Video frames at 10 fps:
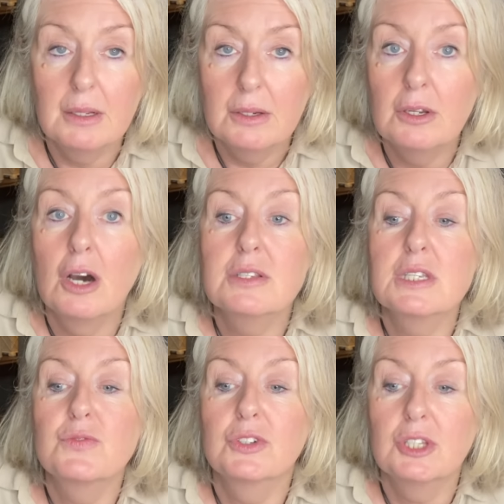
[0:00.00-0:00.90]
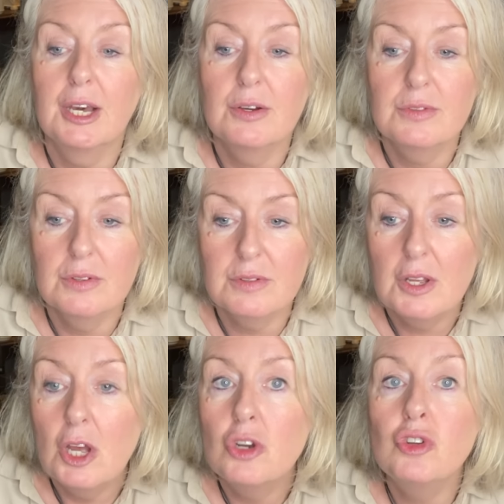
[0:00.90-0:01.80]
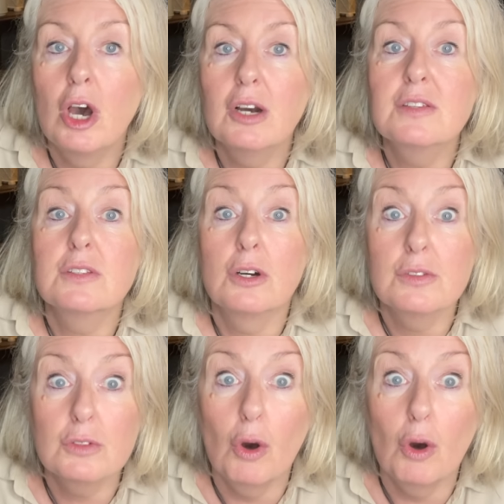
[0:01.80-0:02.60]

knocks us for thousands, knocks us